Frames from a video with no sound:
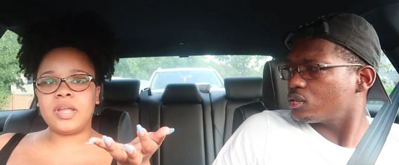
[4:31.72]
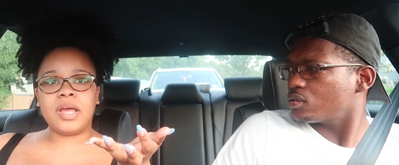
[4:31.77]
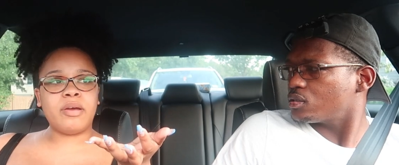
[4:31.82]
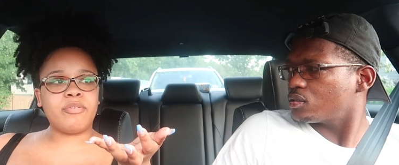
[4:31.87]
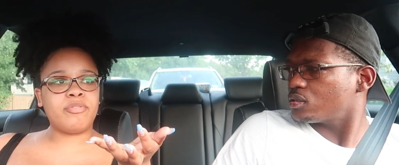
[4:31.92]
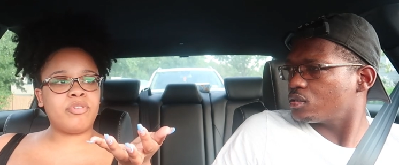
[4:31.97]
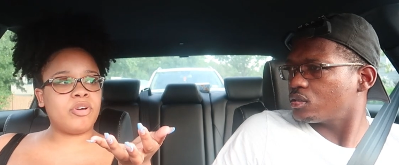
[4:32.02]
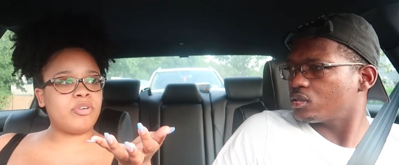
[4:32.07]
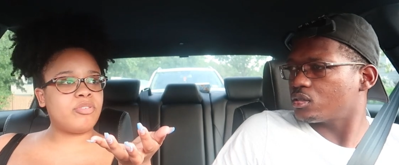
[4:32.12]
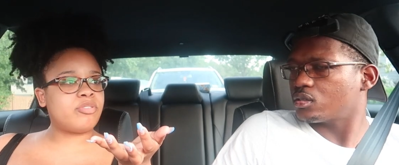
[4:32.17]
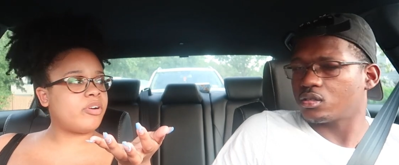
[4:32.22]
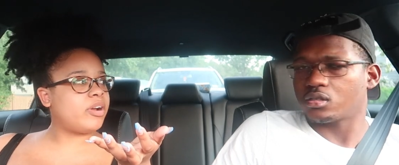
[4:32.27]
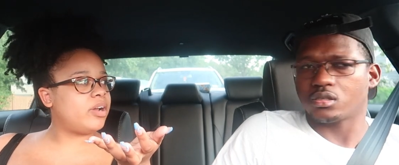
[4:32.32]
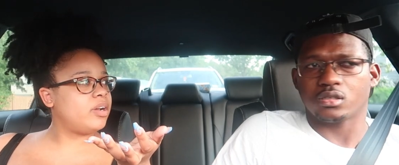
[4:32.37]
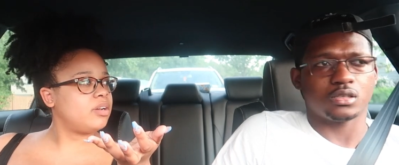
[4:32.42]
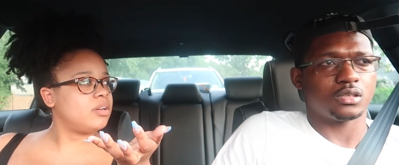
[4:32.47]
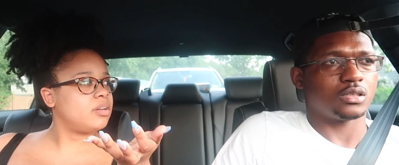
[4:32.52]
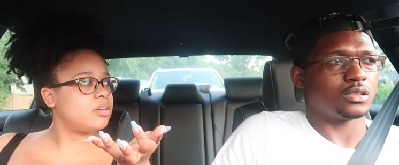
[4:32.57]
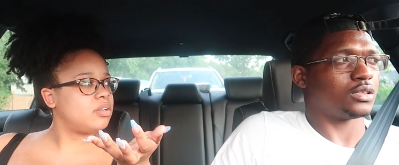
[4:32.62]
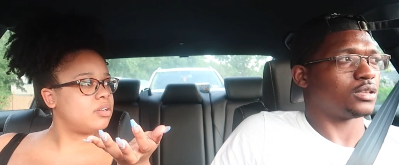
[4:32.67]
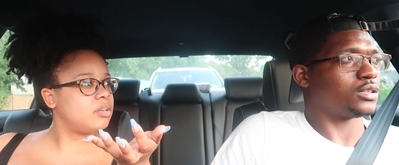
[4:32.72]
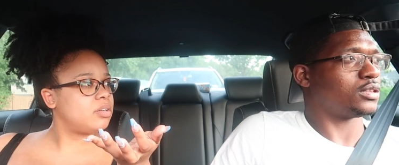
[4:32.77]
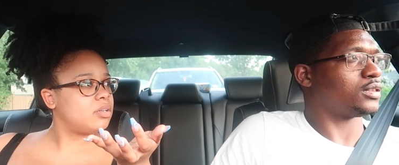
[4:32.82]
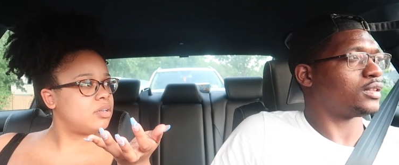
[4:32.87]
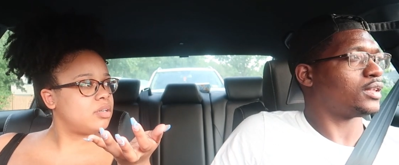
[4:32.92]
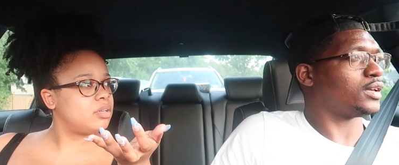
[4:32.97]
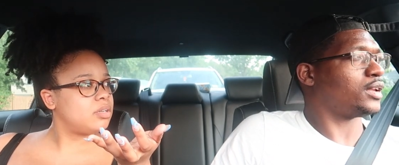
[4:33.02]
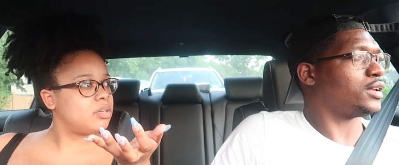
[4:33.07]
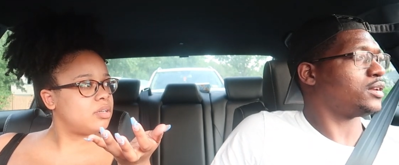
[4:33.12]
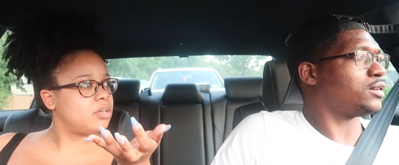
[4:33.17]
Speaker 1: it down for a friend.
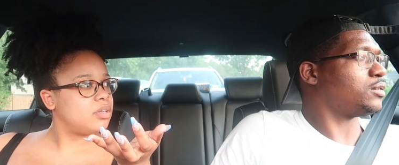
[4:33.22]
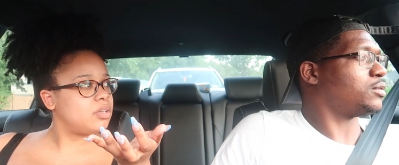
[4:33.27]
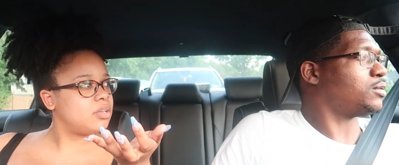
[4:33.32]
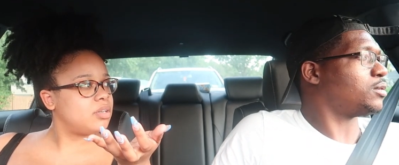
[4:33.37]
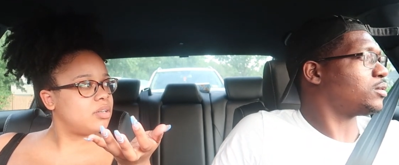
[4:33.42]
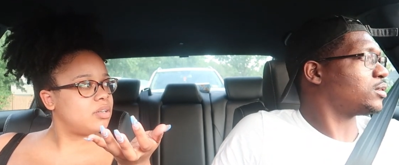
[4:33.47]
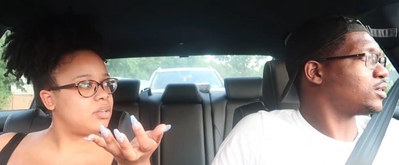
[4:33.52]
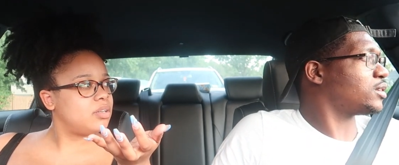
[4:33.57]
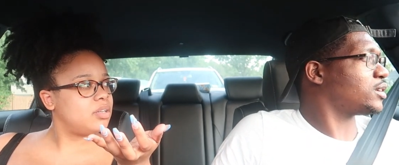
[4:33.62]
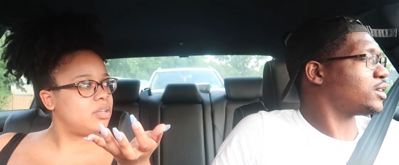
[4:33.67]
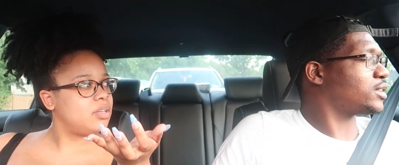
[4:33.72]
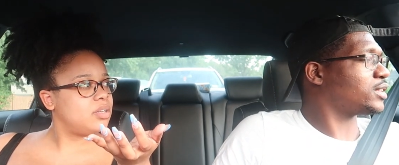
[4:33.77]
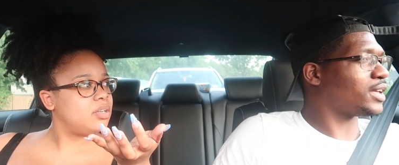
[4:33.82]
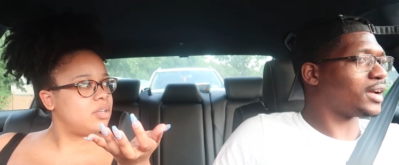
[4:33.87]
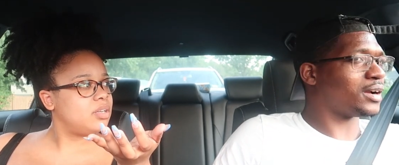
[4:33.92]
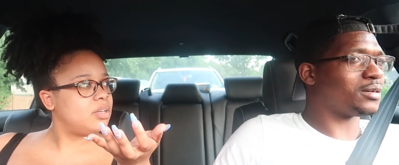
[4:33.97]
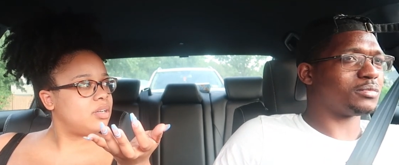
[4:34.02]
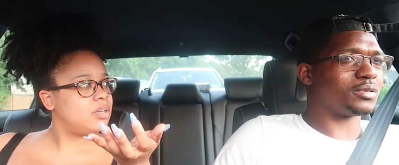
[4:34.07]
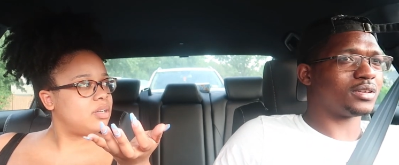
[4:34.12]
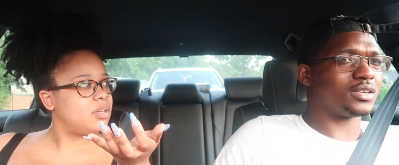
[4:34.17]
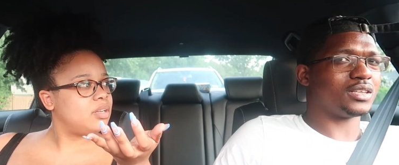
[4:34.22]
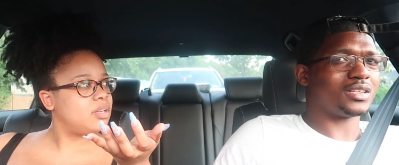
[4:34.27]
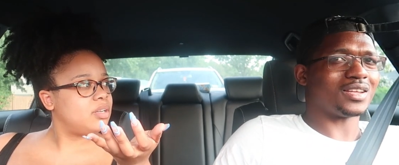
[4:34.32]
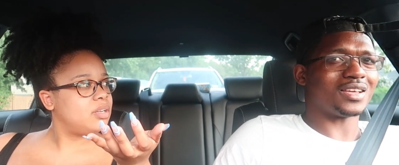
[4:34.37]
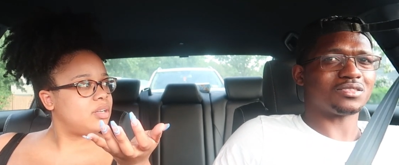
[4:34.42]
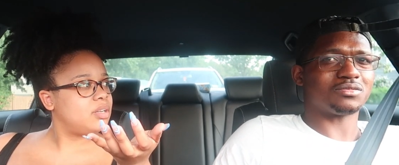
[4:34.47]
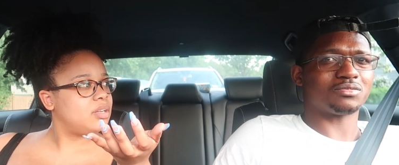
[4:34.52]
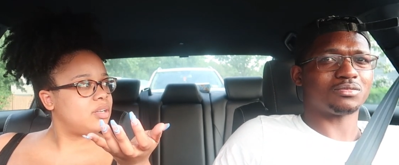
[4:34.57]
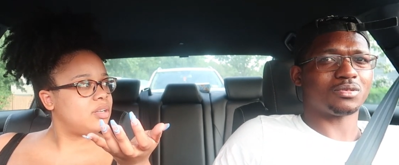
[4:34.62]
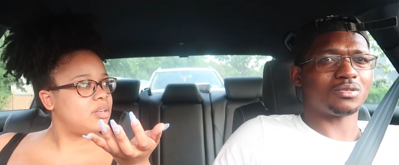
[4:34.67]
Speaker 2: I ain't no holding it down, Britney.
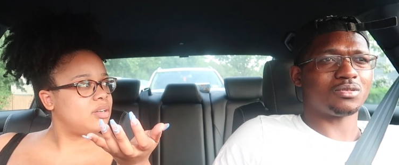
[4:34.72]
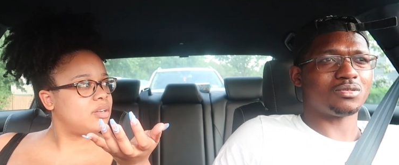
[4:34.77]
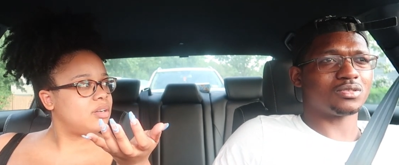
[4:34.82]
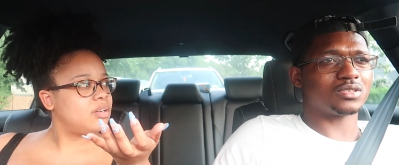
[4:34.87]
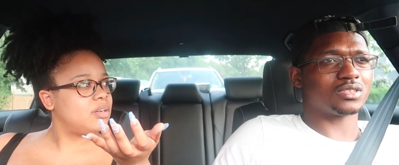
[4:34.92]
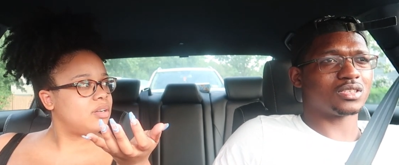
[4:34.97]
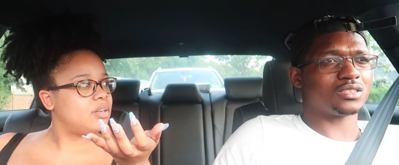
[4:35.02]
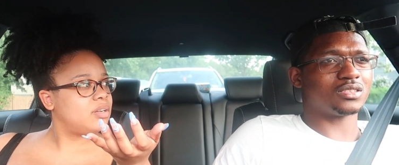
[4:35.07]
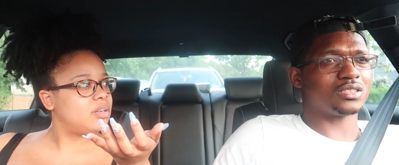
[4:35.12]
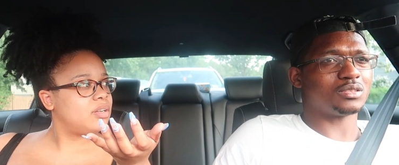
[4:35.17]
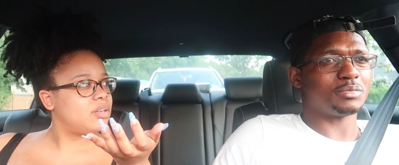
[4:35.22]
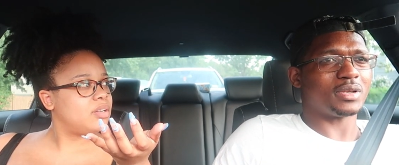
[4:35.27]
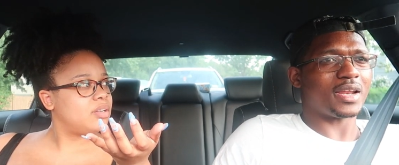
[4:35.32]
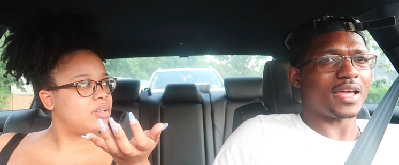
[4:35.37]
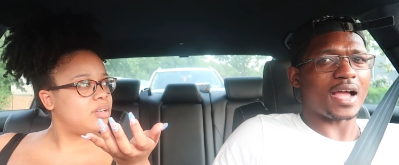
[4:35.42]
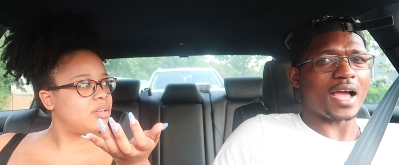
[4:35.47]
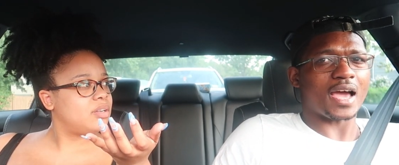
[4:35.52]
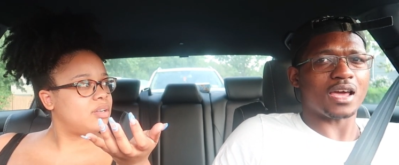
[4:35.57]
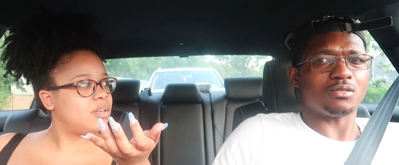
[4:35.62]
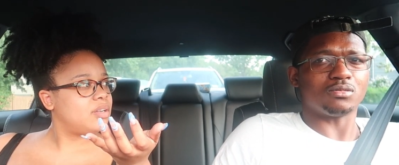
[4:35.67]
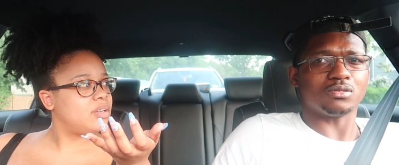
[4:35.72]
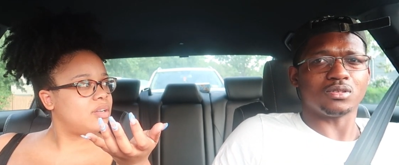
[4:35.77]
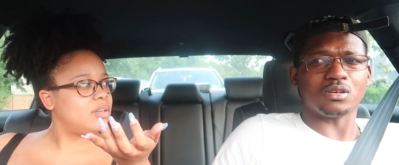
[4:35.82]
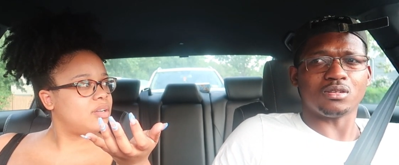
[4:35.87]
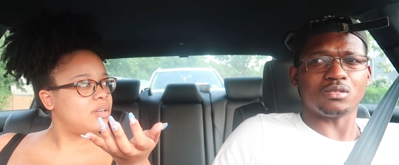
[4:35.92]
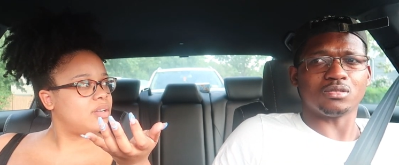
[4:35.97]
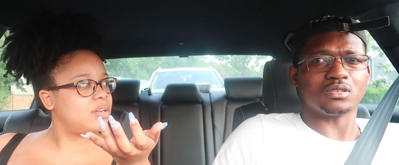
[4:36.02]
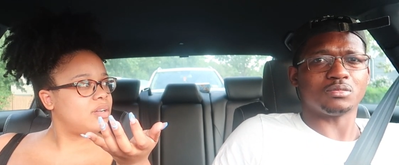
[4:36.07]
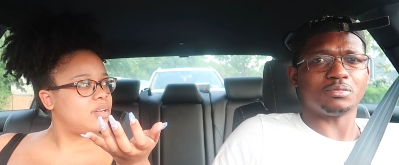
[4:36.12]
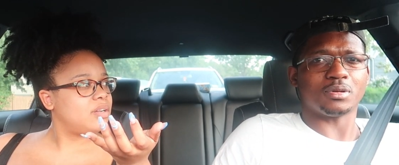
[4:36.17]
That's wrong. So I'm just be like, I don't
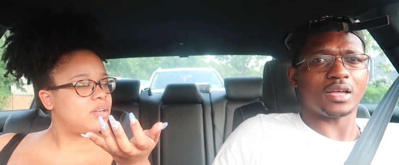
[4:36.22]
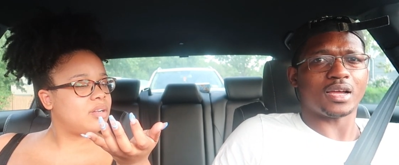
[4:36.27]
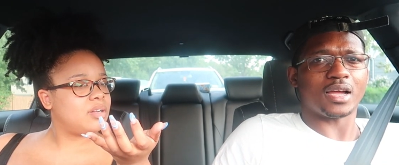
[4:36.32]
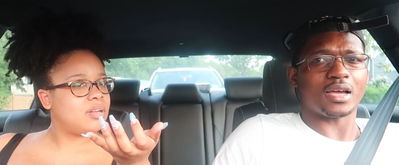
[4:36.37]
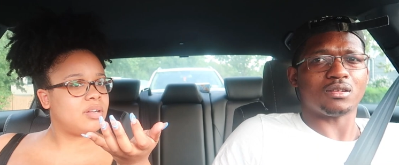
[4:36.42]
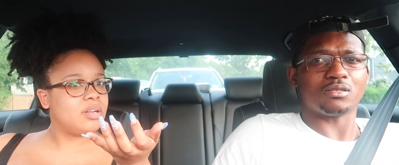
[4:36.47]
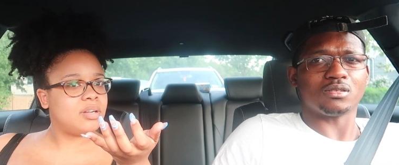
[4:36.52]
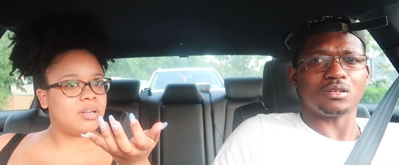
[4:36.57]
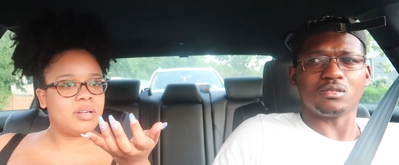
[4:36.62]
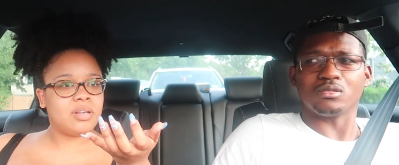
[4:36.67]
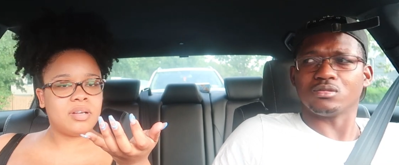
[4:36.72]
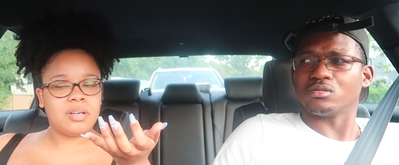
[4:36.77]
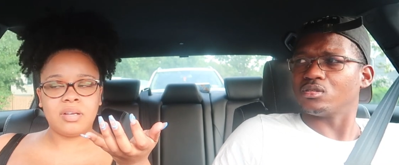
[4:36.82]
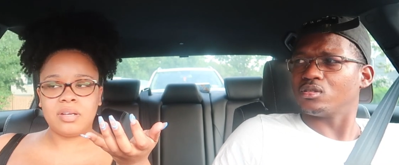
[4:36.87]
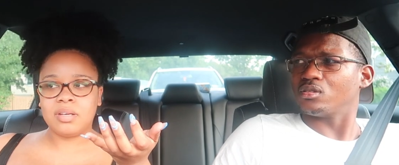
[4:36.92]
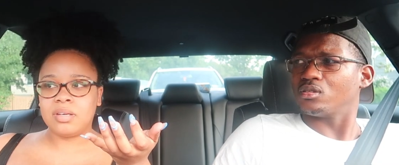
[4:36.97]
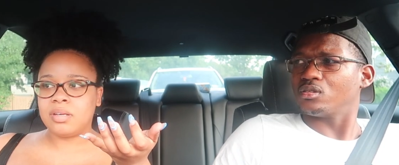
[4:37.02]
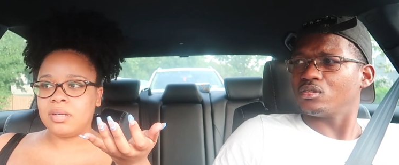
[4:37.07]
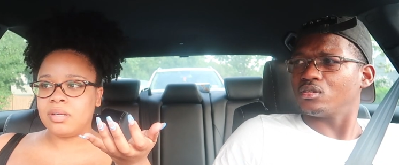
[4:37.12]
know. Just be like, I don't know.